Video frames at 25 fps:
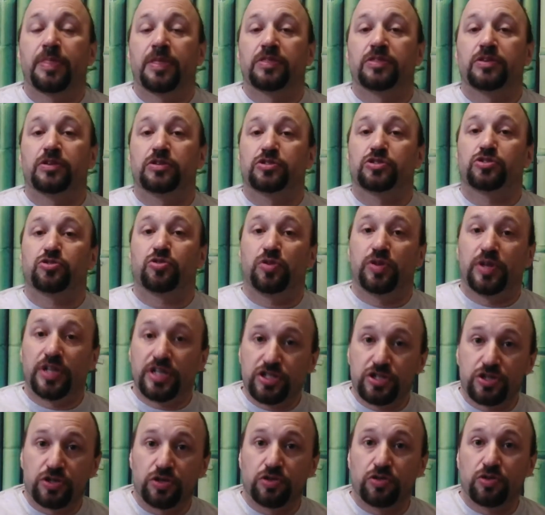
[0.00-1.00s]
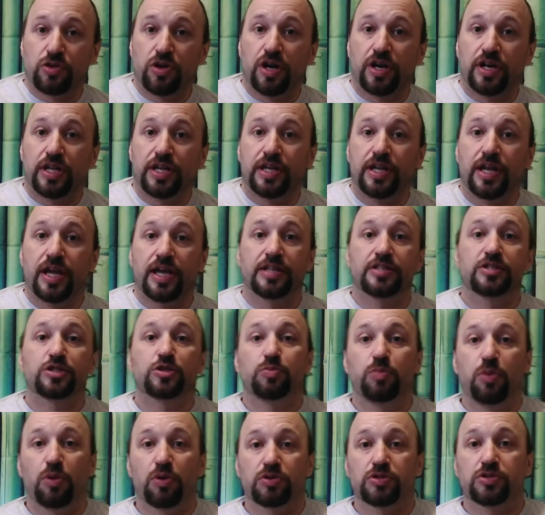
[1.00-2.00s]
There's traditional karate and
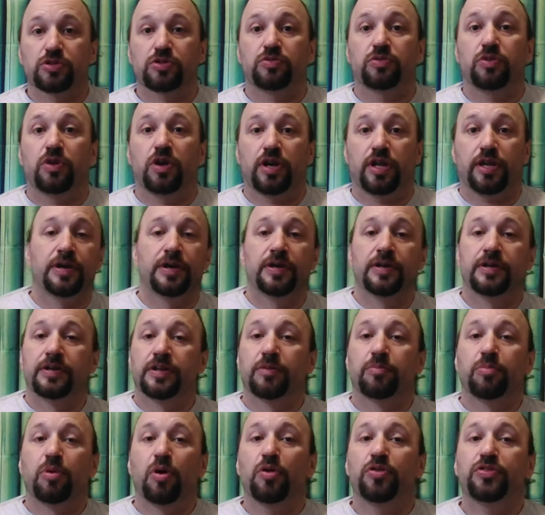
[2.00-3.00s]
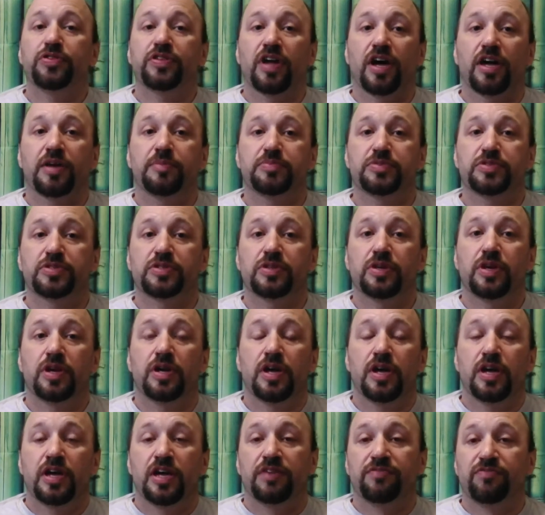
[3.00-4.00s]
sports karate. Now both types
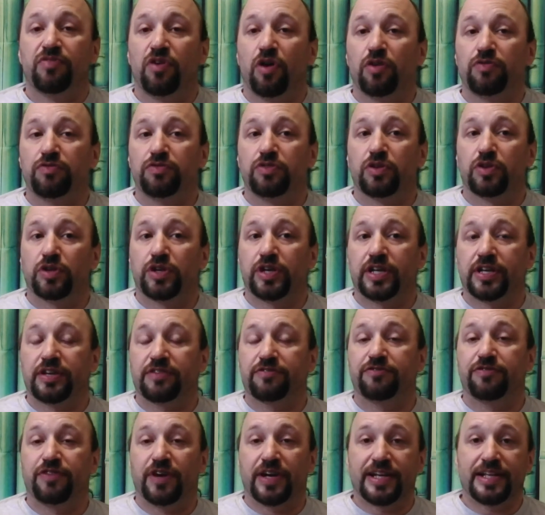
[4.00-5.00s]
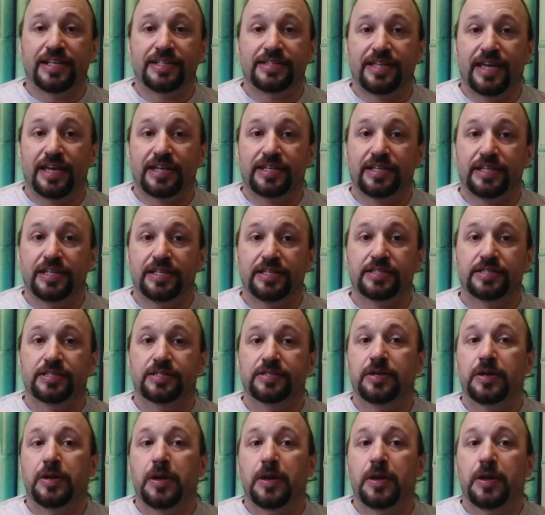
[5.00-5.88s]
involve learning fighting techniques,